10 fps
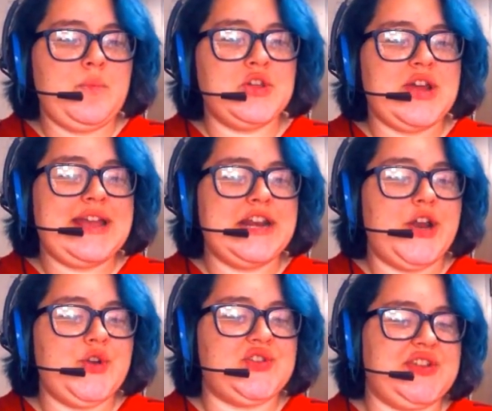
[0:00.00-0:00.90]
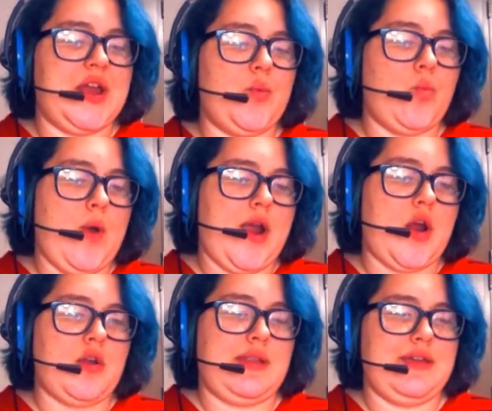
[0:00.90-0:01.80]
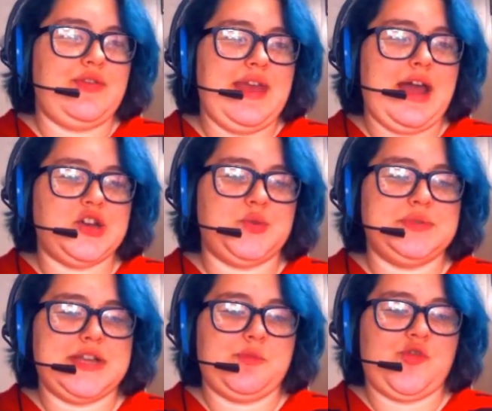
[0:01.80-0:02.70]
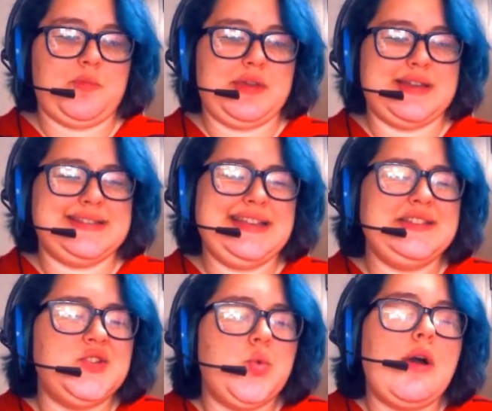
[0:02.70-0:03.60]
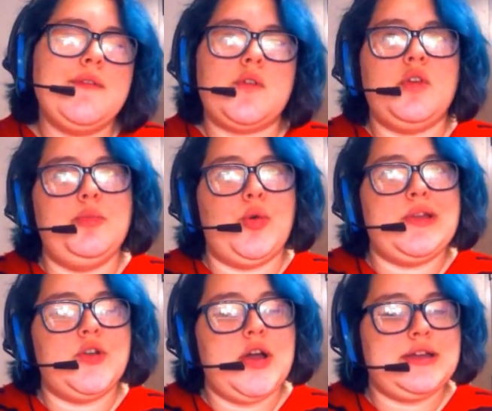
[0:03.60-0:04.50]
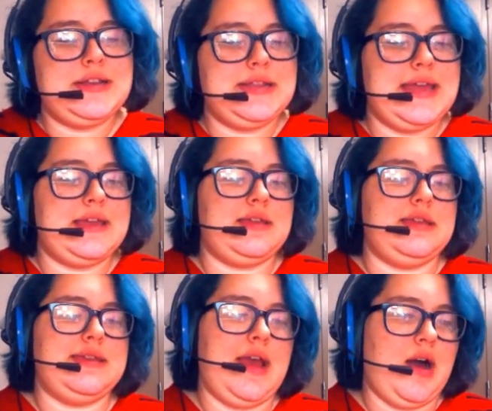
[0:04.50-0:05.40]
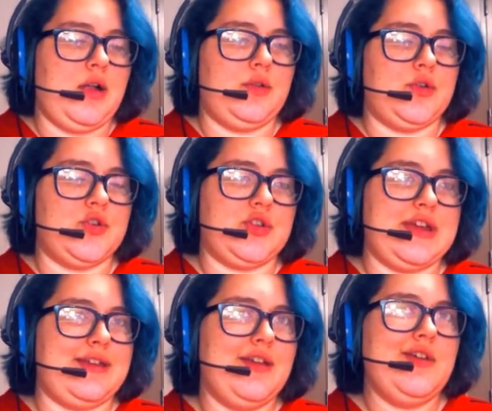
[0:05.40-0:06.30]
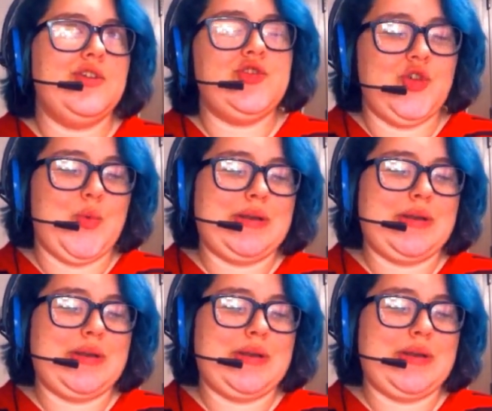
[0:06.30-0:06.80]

Which I can understand where like the action was coming from, because it's a 12-year-old boy. You're not gonna like yell or like do